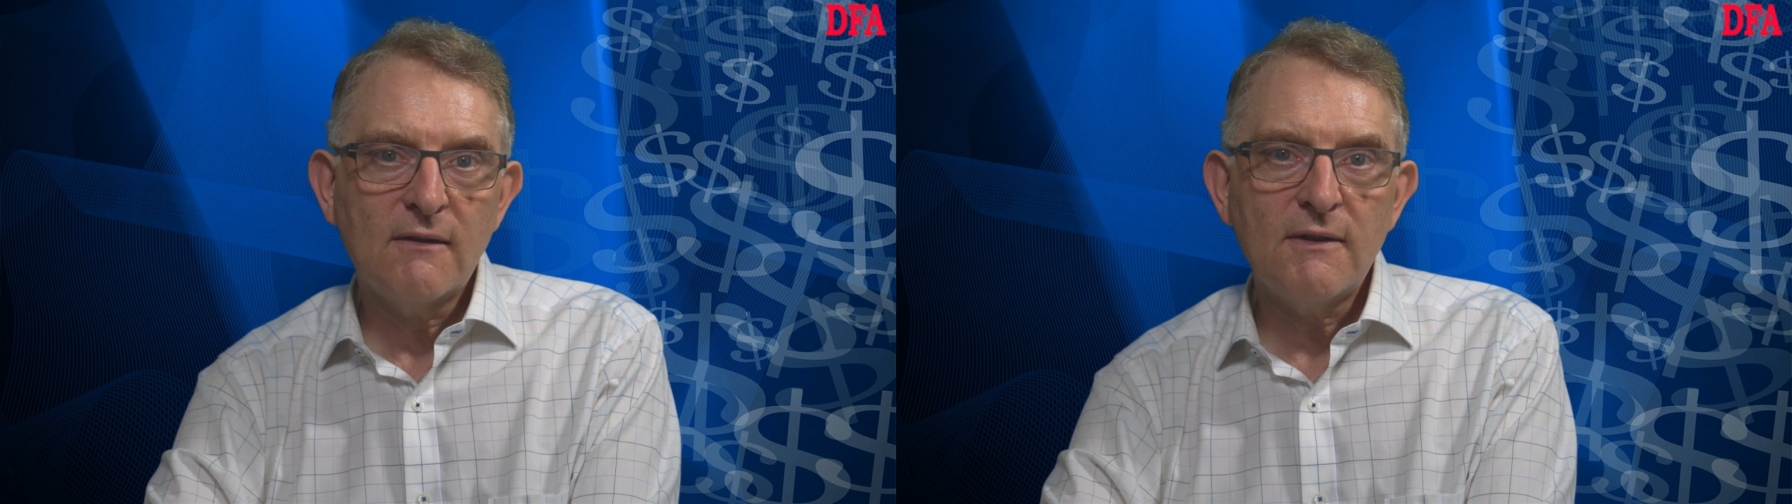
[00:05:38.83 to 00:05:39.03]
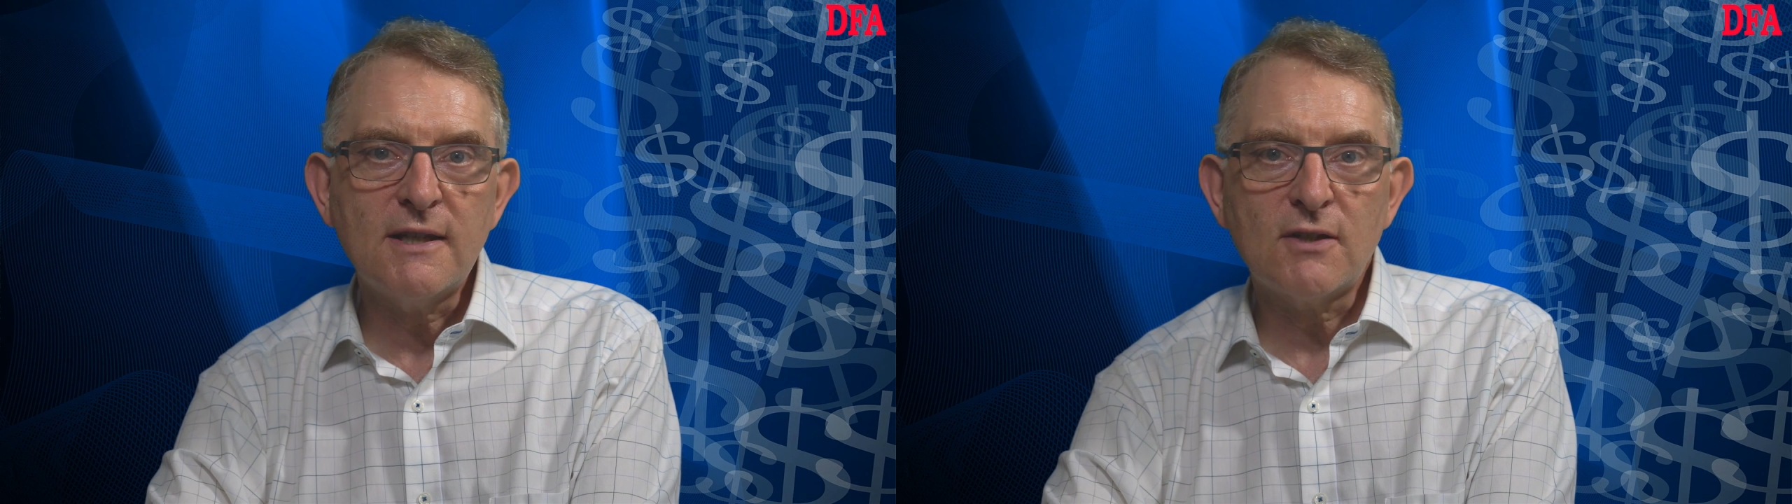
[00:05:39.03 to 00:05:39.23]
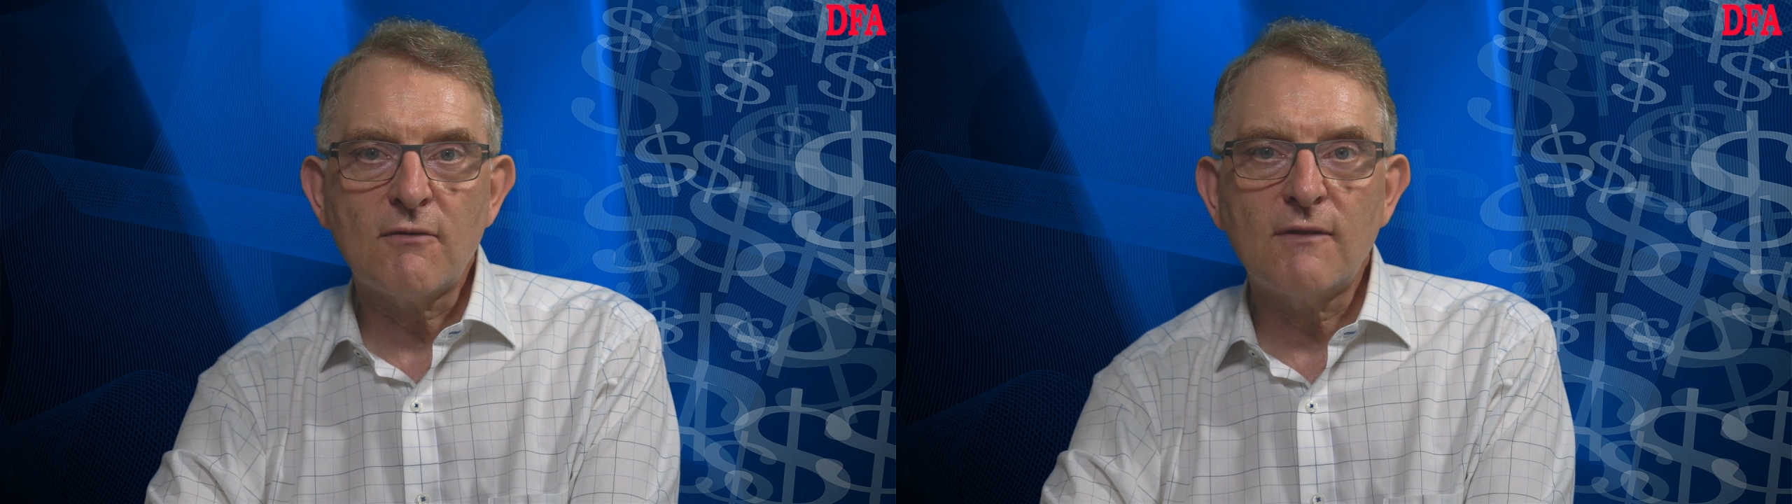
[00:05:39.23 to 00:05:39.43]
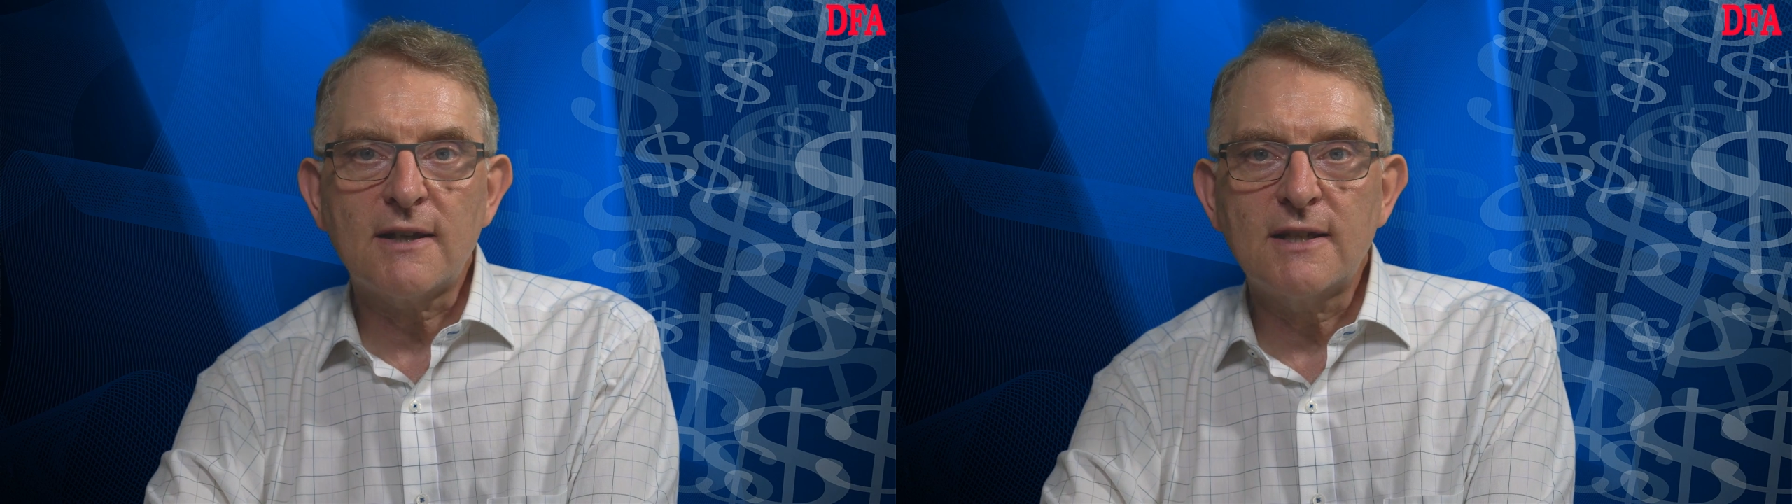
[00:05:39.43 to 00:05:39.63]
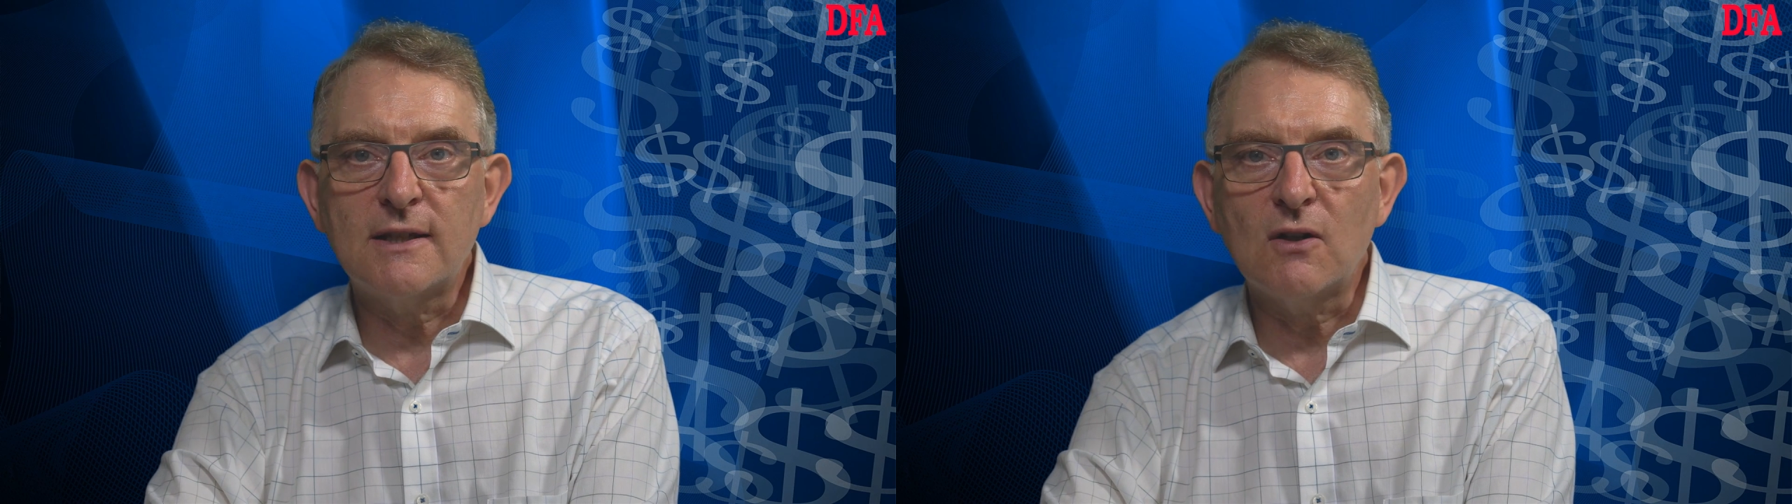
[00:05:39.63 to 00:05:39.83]
This is
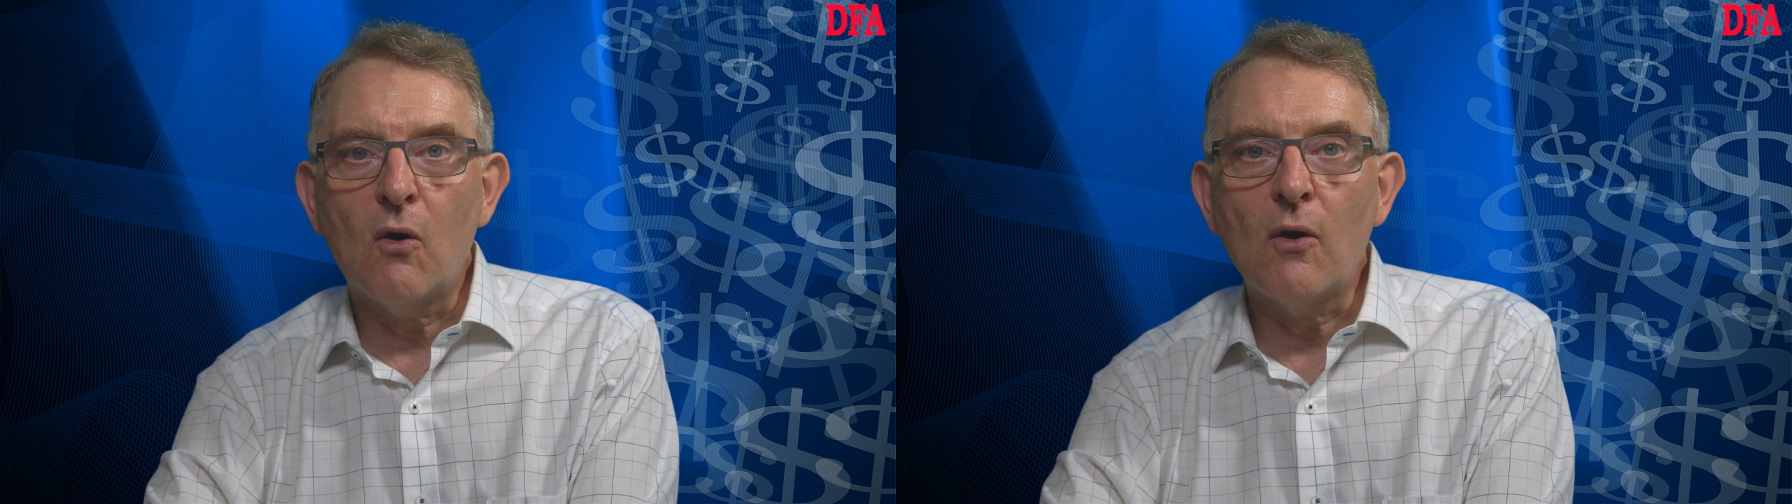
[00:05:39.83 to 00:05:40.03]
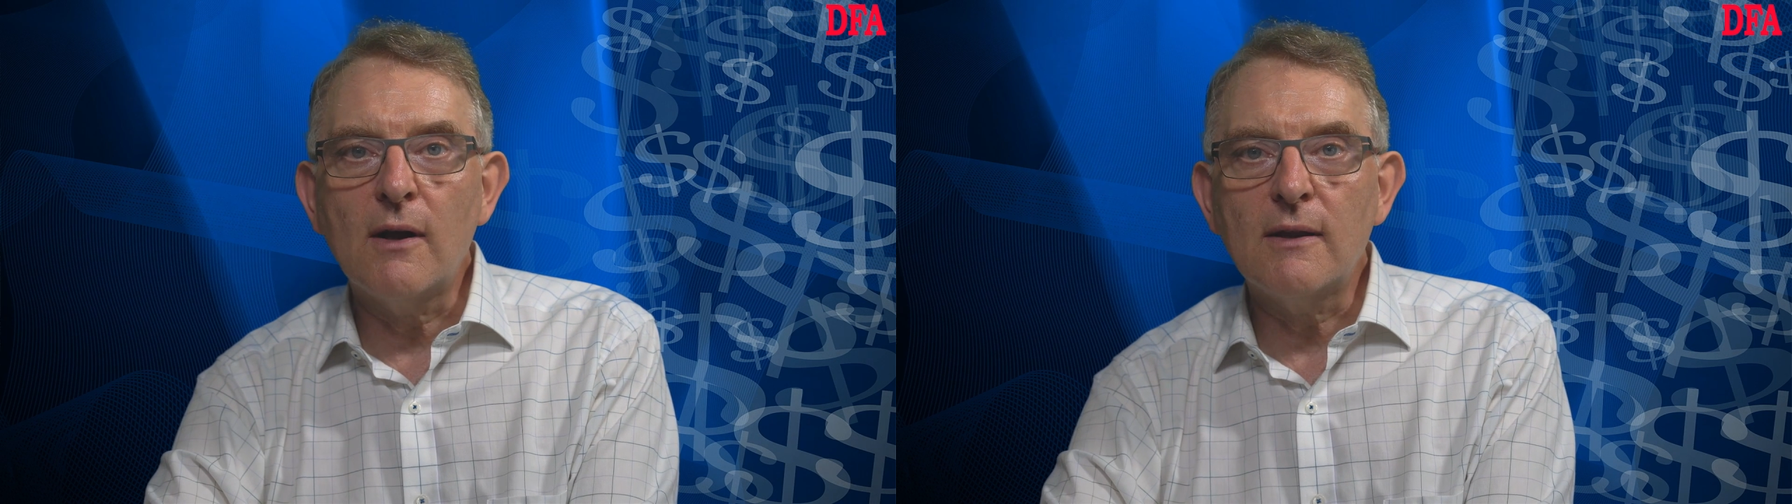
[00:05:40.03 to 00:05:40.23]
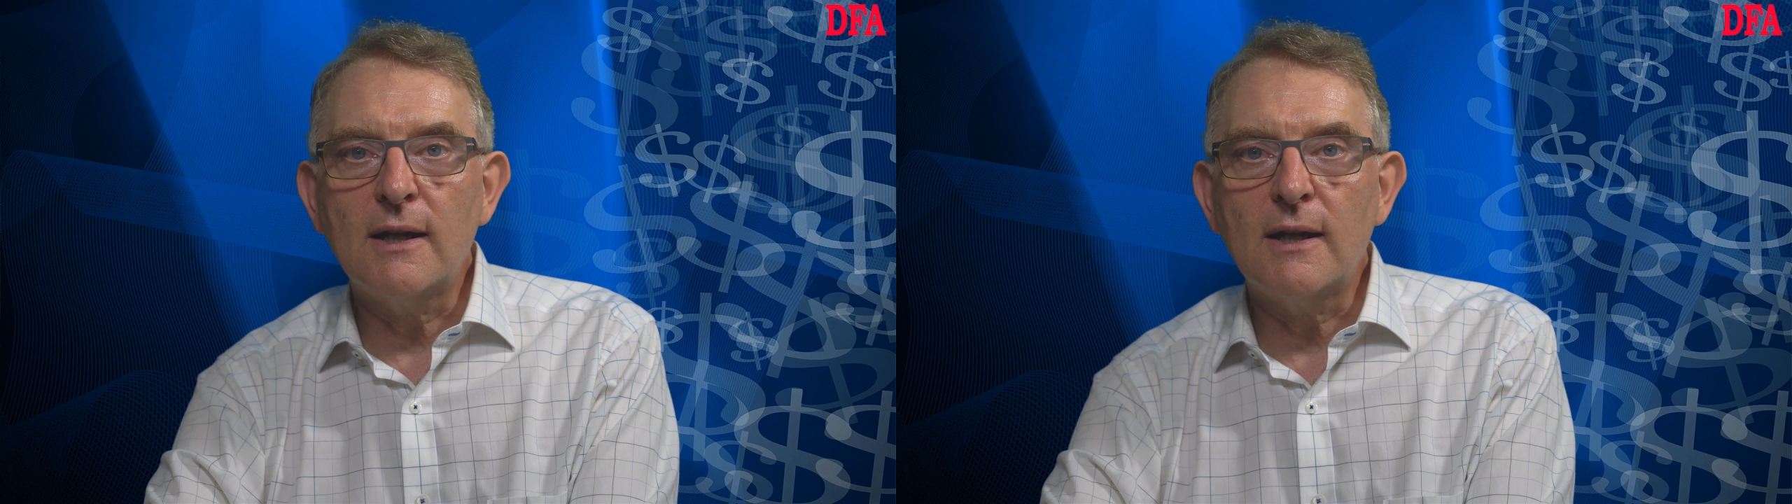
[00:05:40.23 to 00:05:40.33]
reflected in oil